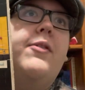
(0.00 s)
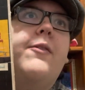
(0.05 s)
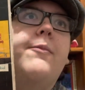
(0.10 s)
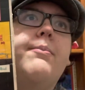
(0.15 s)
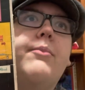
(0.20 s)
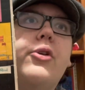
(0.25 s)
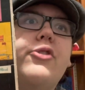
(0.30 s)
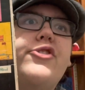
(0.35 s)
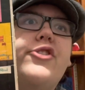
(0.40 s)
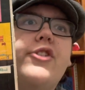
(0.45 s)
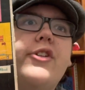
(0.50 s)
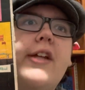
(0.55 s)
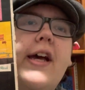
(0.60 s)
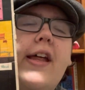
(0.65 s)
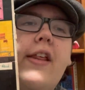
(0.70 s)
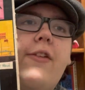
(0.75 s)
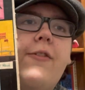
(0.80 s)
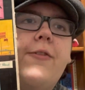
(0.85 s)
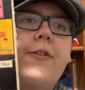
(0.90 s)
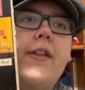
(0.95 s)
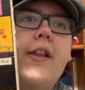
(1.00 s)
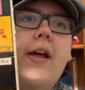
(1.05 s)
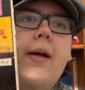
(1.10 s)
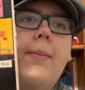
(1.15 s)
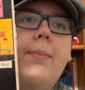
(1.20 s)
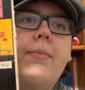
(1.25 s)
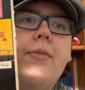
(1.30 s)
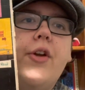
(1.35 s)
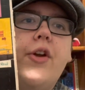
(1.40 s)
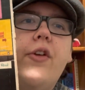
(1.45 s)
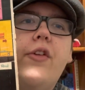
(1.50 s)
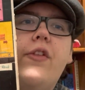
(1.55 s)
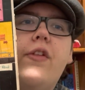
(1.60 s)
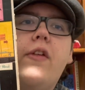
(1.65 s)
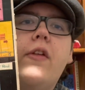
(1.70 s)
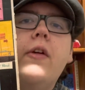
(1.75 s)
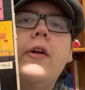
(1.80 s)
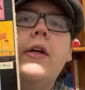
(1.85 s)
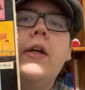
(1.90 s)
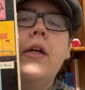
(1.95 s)
of merchandise for them.
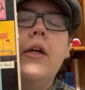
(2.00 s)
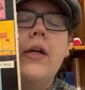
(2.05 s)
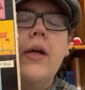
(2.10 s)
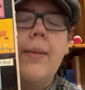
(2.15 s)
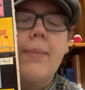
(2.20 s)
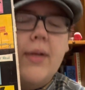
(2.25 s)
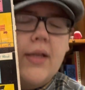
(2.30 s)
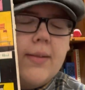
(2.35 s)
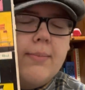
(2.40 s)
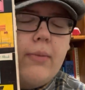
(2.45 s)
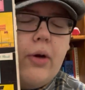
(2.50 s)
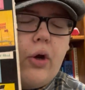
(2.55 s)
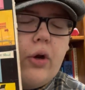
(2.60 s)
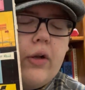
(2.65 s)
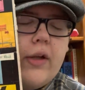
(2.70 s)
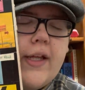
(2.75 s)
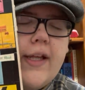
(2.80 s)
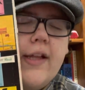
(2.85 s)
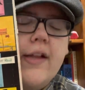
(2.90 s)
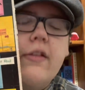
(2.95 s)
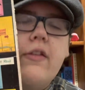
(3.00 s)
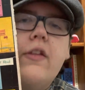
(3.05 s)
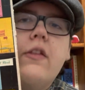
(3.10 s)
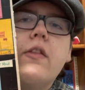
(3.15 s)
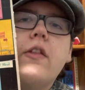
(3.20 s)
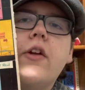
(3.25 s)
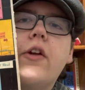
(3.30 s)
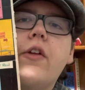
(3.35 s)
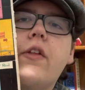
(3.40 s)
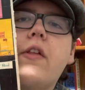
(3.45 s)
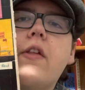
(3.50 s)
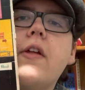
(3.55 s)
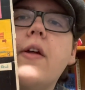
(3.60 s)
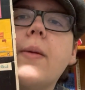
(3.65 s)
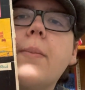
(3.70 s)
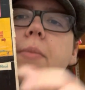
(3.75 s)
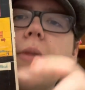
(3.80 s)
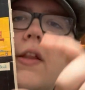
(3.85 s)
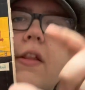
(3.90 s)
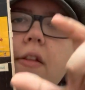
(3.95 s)
There's, the model kits. There's
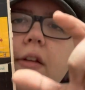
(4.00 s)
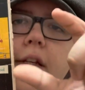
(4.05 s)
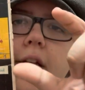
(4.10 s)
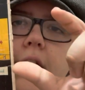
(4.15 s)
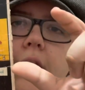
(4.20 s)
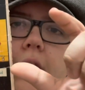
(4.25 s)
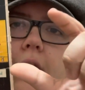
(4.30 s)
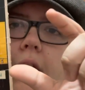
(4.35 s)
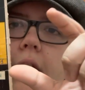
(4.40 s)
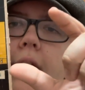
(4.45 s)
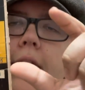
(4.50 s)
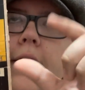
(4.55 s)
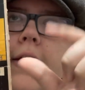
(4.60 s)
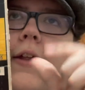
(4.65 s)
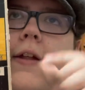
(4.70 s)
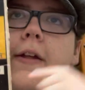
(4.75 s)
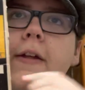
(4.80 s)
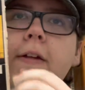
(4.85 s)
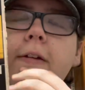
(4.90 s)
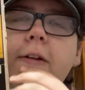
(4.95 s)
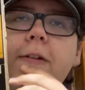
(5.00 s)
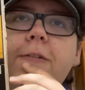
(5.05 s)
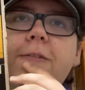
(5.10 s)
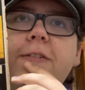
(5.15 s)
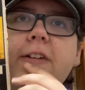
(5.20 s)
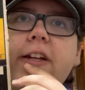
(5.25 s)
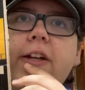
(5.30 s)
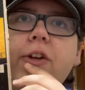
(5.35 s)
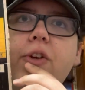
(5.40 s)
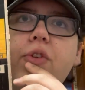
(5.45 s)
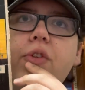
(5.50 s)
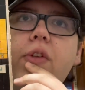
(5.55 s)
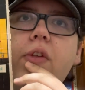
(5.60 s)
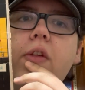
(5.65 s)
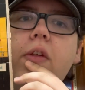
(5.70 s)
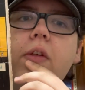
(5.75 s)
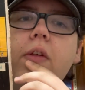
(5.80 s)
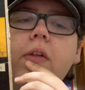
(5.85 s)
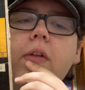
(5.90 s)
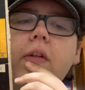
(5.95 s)
these little
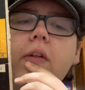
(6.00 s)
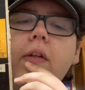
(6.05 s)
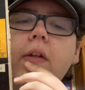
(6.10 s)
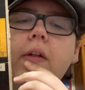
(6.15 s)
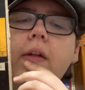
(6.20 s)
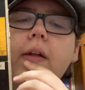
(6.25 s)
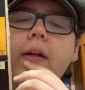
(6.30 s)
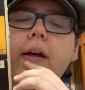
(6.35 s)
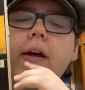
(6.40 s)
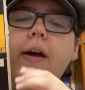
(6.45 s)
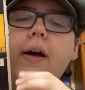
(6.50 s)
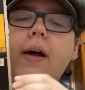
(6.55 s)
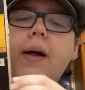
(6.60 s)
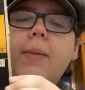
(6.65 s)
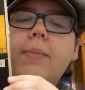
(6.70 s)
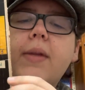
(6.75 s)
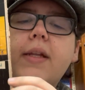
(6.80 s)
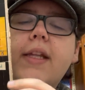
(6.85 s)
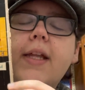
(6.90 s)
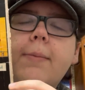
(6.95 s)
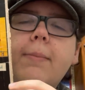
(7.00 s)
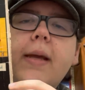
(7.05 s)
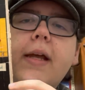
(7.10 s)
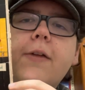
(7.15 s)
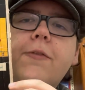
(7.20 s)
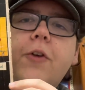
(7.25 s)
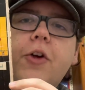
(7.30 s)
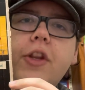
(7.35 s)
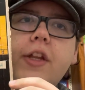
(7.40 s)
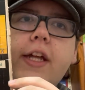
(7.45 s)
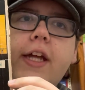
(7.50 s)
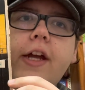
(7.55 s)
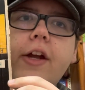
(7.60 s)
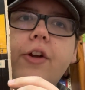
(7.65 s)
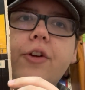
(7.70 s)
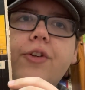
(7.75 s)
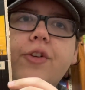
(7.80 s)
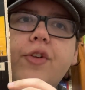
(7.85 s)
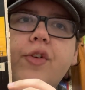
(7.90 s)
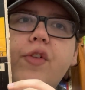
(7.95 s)
figures that they made of all the
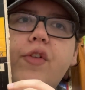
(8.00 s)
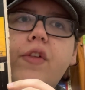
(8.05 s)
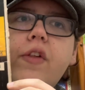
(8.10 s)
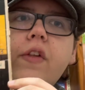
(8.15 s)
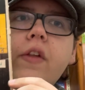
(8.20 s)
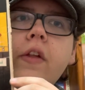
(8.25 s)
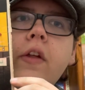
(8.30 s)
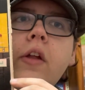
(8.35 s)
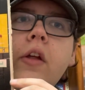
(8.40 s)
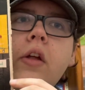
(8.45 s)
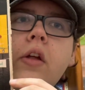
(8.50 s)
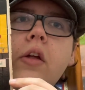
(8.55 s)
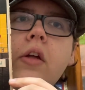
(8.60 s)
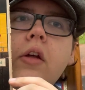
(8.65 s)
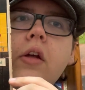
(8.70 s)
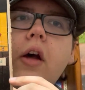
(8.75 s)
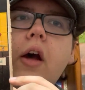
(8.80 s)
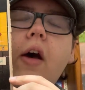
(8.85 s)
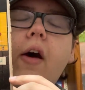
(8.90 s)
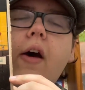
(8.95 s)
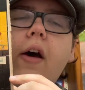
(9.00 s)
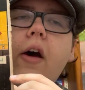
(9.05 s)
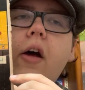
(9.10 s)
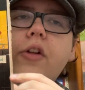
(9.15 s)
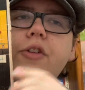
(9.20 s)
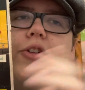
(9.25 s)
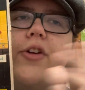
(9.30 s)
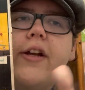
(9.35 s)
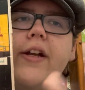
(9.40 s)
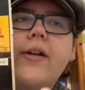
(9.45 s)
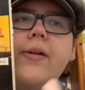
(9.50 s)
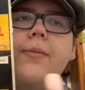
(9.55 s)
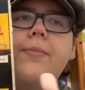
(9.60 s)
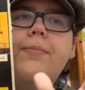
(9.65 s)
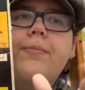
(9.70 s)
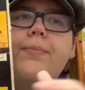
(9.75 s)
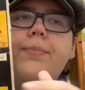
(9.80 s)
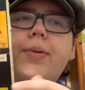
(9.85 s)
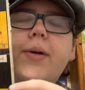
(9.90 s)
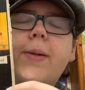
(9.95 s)
characters. I'll try to
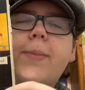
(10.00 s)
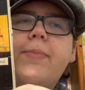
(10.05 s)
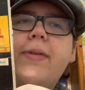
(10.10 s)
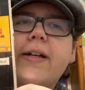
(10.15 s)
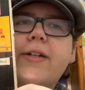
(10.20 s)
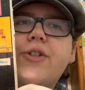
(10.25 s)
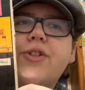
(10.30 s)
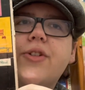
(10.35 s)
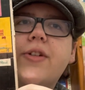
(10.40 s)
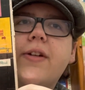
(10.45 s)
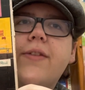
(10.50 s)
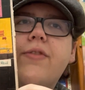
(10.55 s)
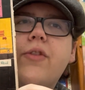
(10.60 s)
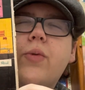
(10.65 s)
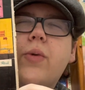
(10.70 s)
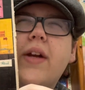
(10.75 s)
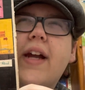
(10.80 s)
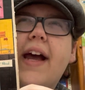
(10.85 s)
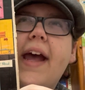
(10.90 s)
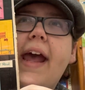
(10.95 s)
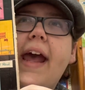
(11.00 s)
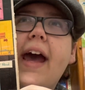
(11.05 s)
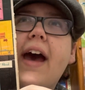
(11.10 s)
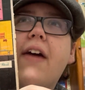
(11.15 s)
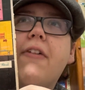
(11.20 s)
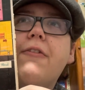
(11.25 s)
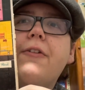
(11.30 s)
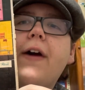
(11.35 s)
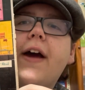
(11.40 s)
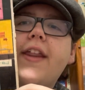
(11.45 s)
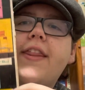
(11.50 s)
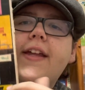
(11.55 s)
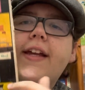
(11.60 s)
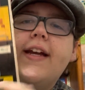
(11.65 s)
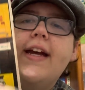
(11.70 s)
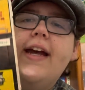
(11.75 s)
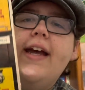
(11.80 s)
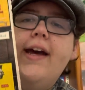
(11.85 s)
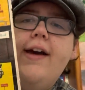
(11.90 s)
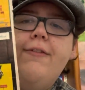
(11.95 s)
put a picture of the one I have. I think
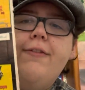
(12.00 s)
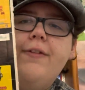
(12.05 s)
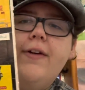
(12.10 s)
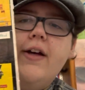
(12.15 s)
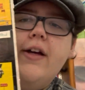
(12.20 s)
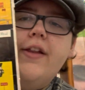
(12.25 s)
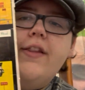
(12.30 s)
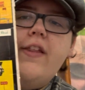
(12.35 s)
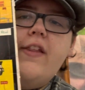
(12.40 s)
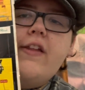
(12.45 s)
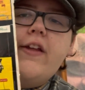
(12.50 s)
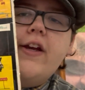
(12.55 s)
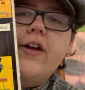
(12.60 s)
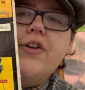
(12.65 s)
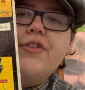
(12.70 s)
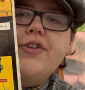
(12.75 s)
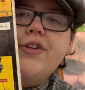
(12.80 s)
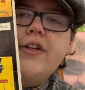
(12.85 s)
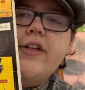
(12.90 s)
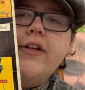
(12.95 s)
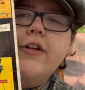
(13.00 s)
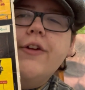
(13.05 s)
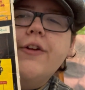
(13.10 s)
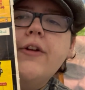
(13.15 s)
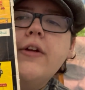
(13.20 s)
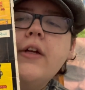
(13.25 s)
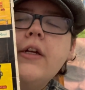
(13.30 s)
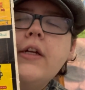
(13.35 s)
I have this character here.